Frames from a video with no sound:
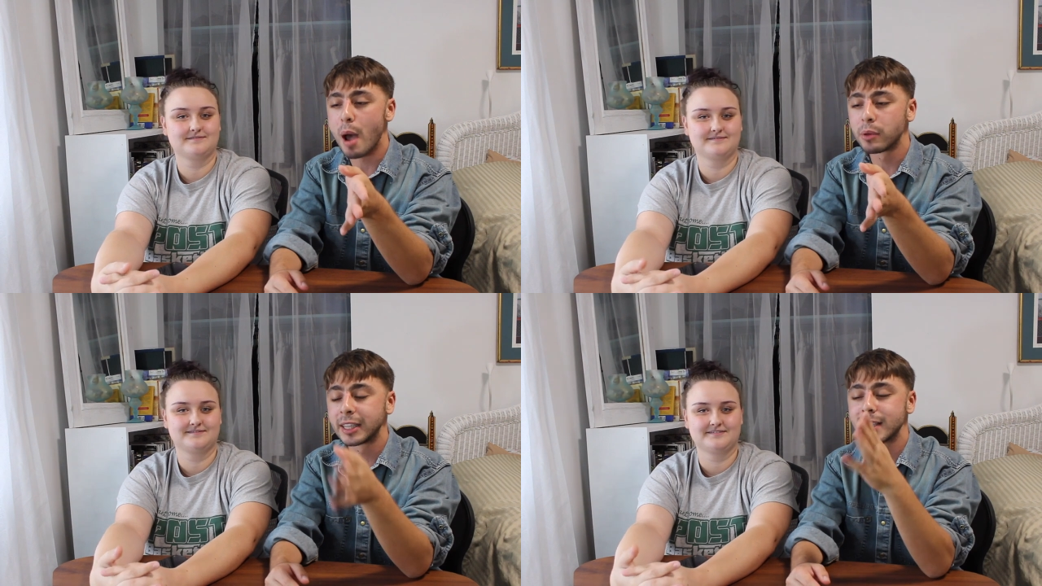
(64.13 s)

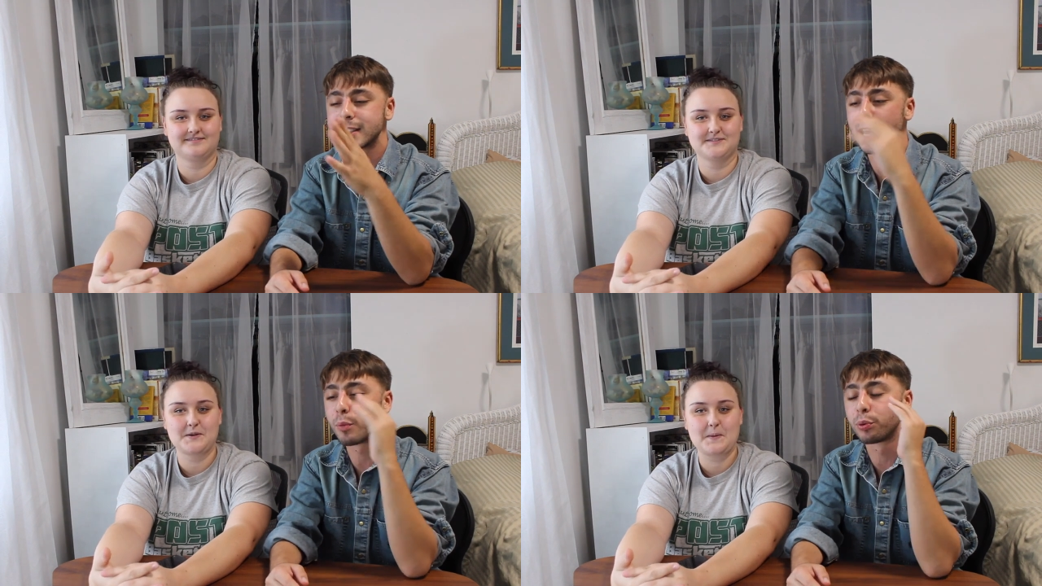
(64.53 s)
Speaker 1: probably, let's
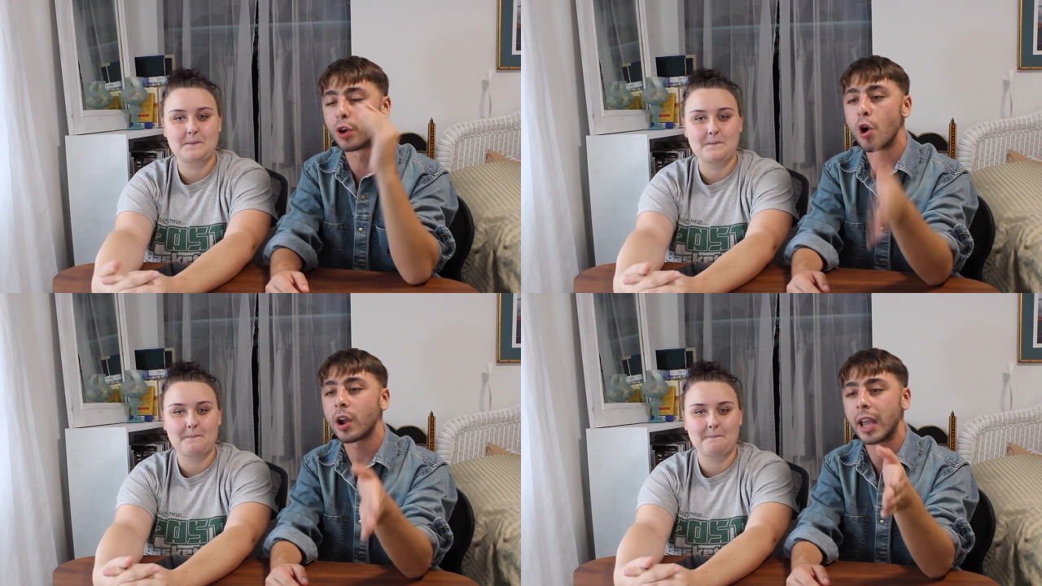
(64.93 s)
say,
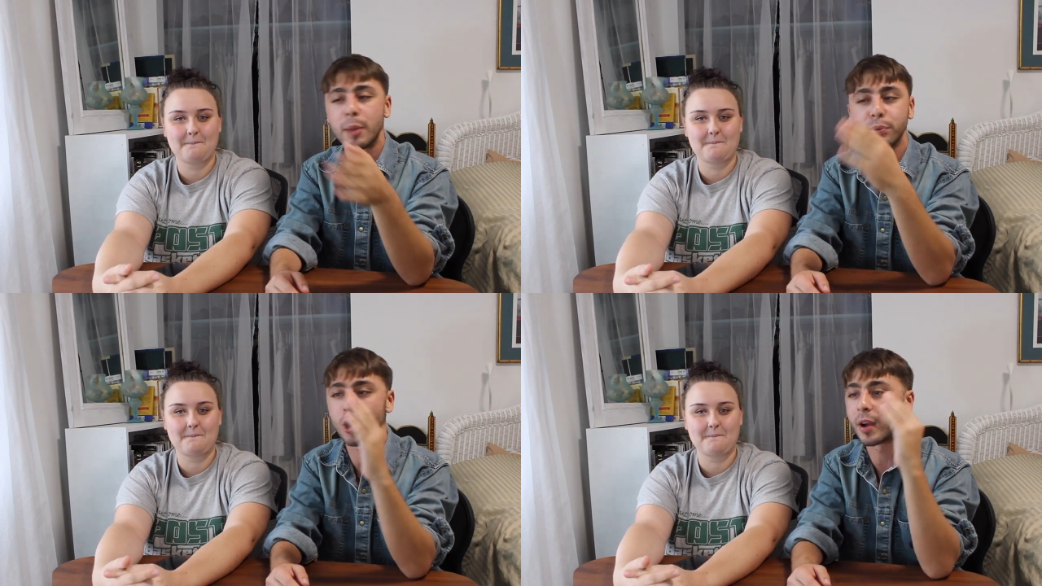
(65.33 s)
broke. It
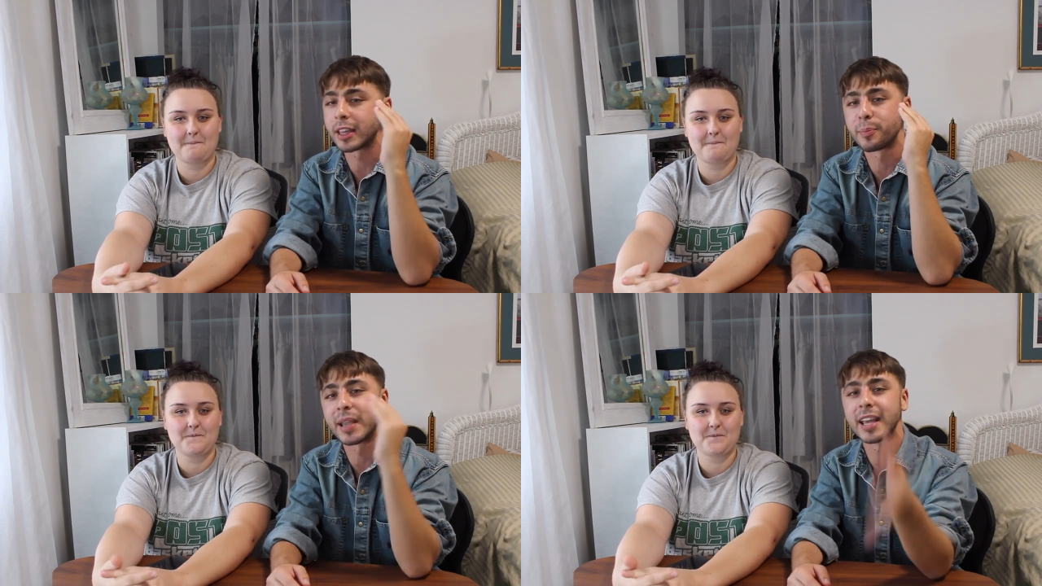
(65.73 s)
broke at the
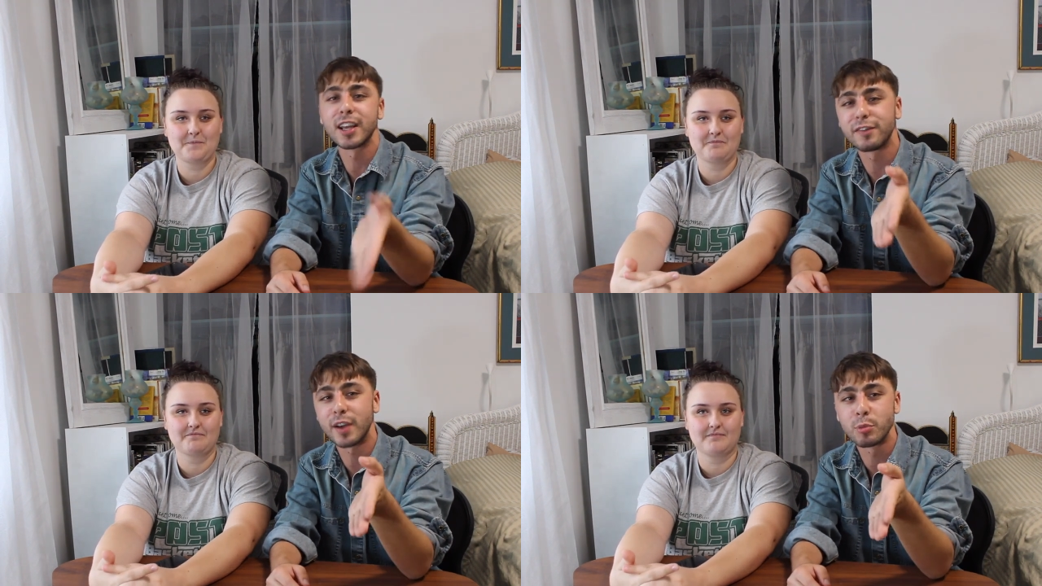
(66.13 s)
beginning of
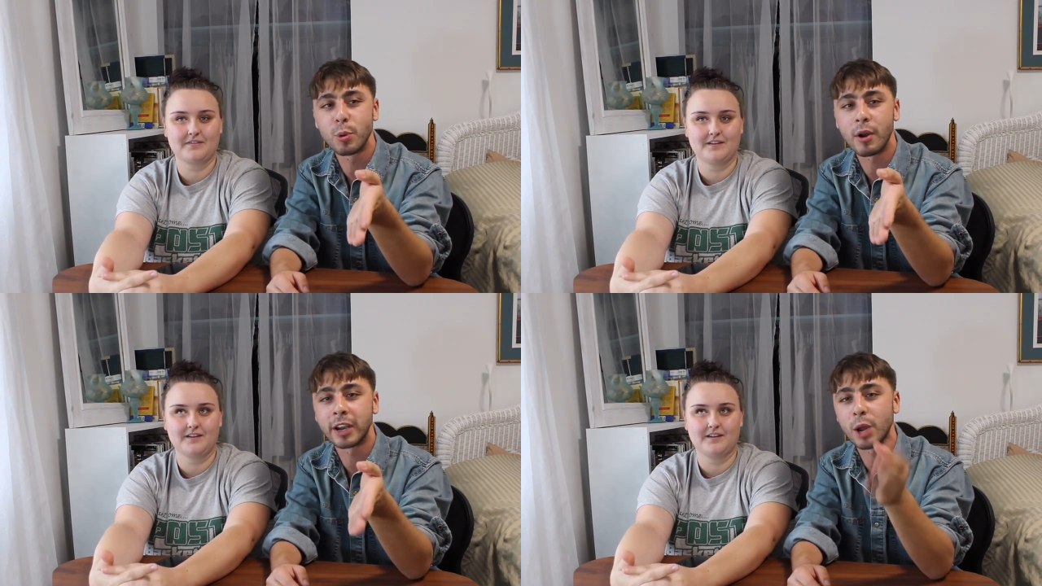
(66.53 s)

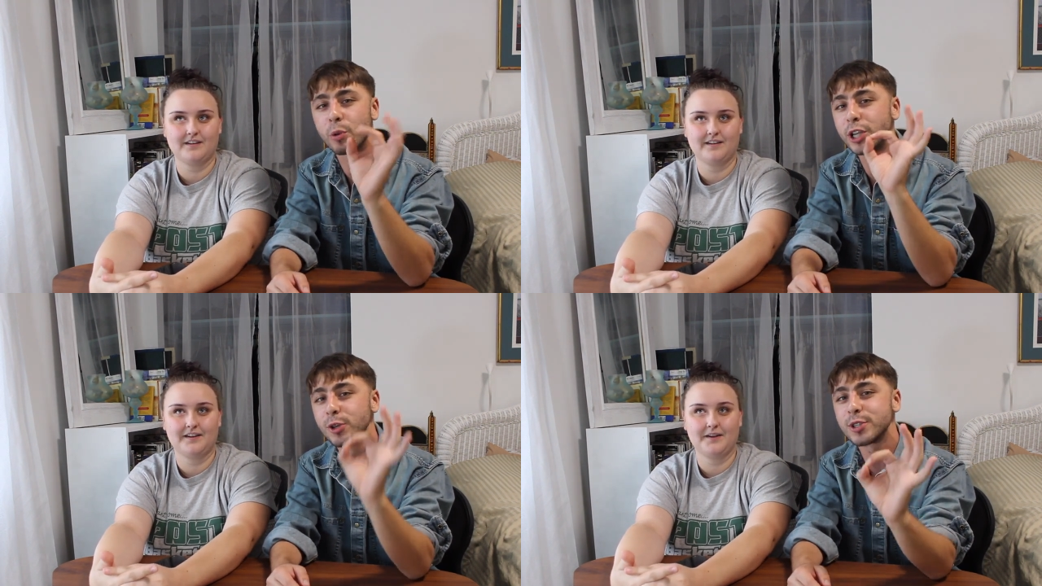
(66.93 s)
February, and we
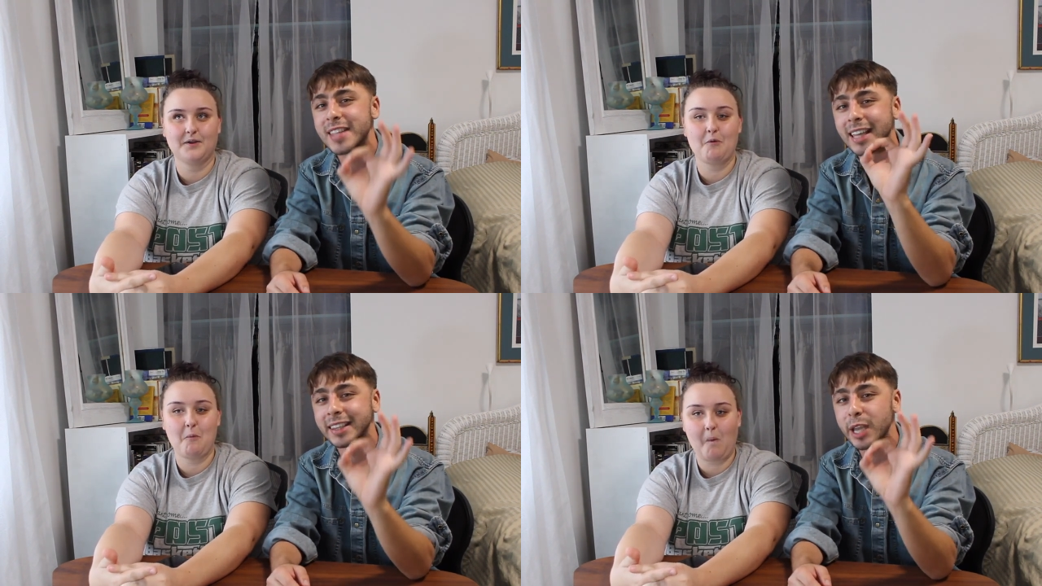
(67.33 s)
used
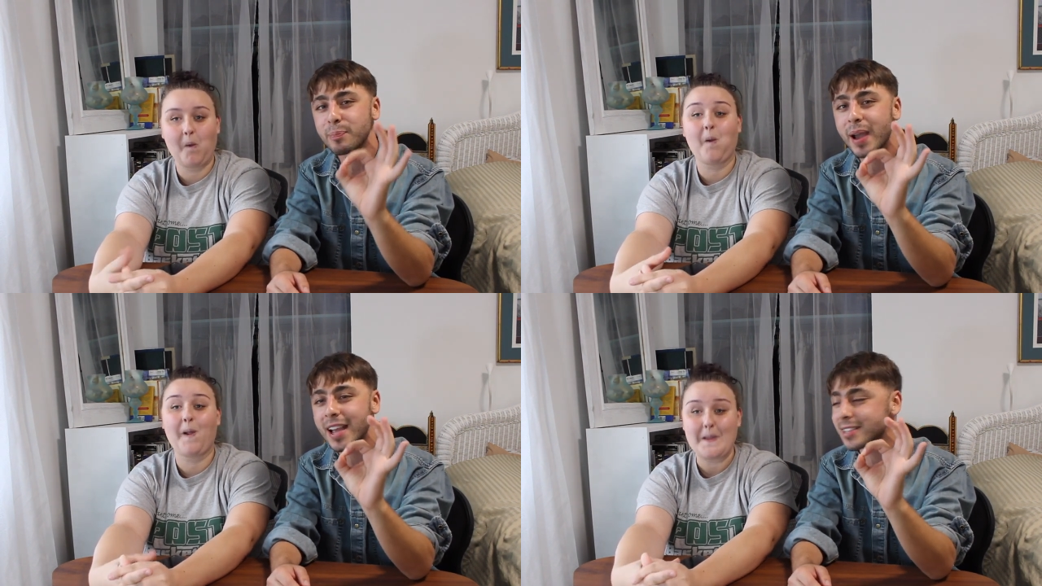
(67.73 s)
that late
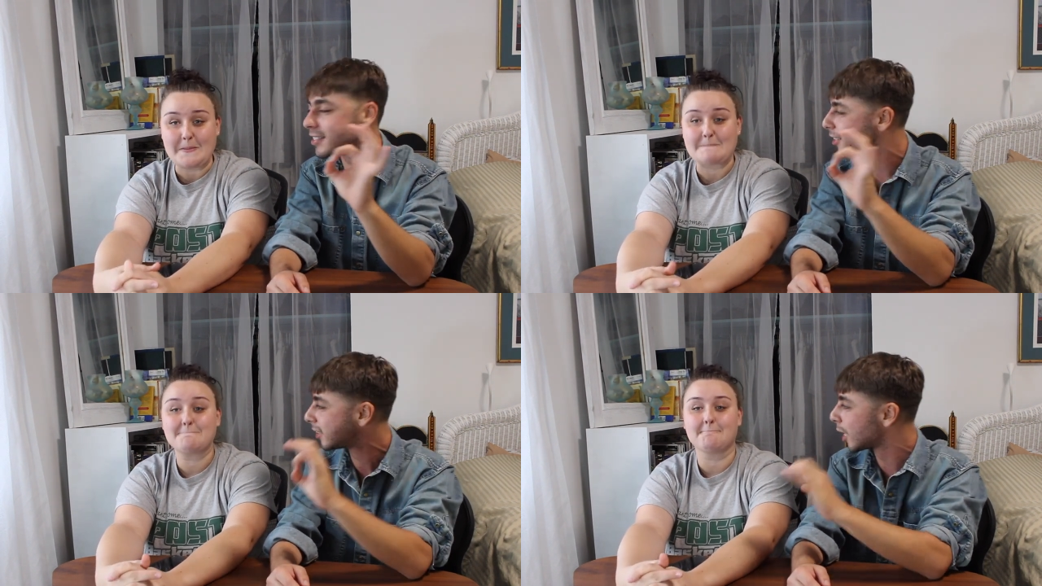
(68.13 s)
pass
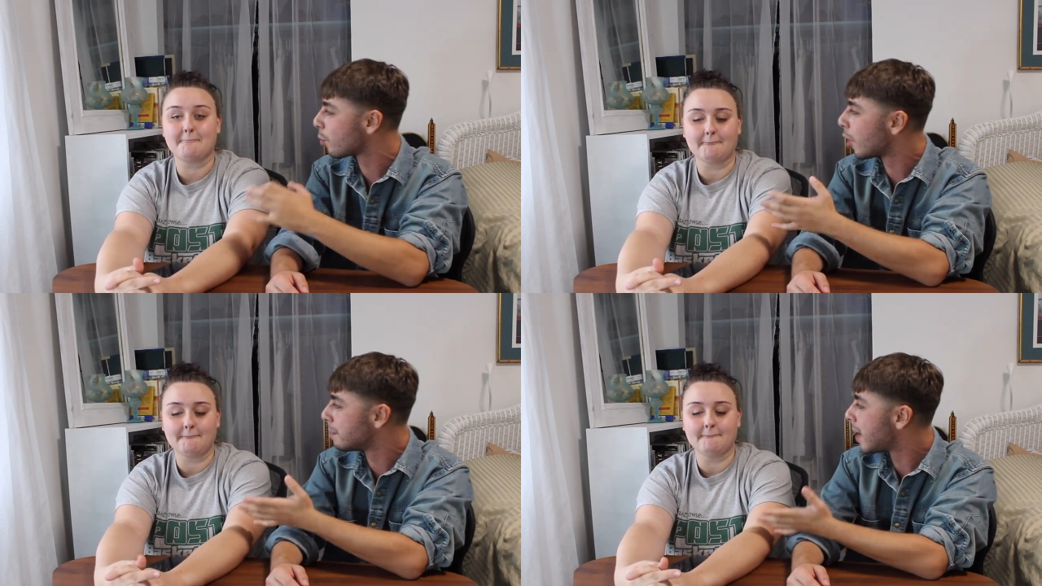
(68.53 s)
until like
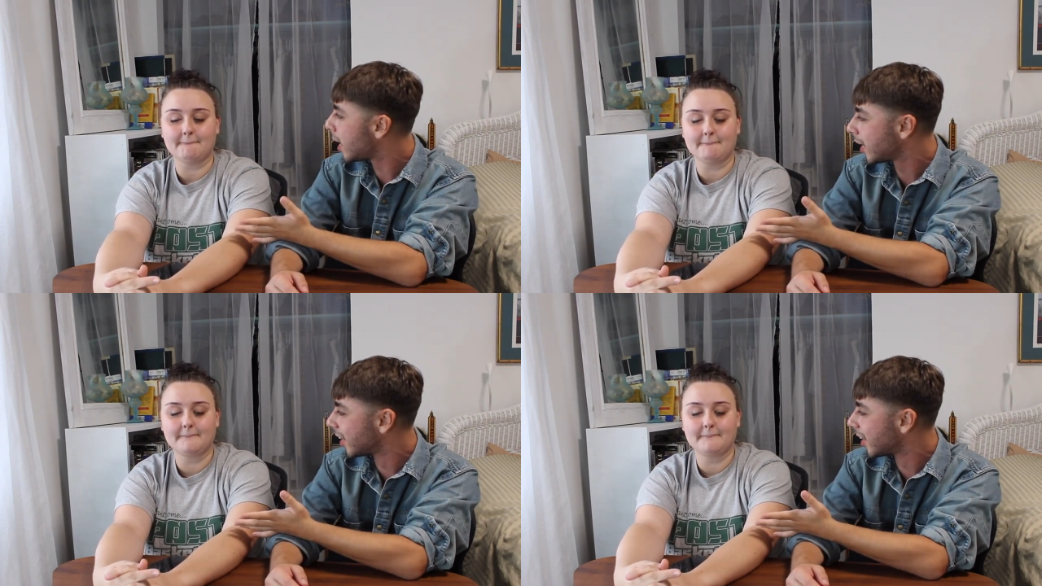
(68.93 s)
what May?